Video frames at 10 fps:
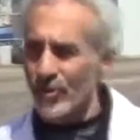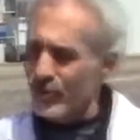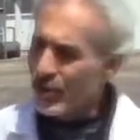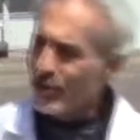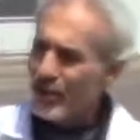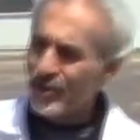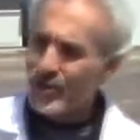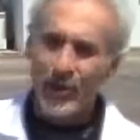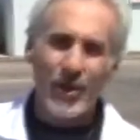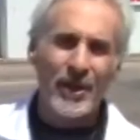There's no
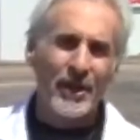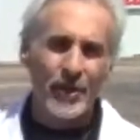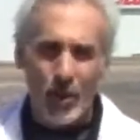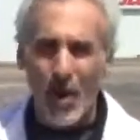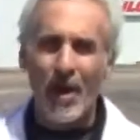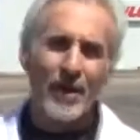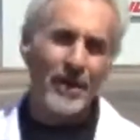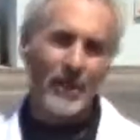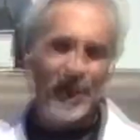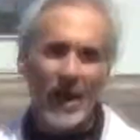sense in looking at the quality
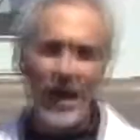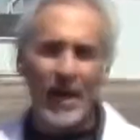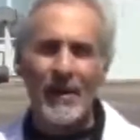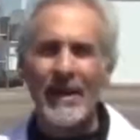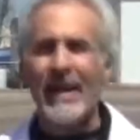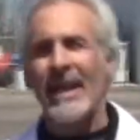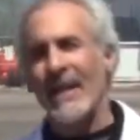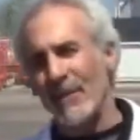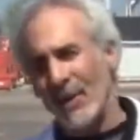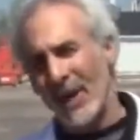of the car if you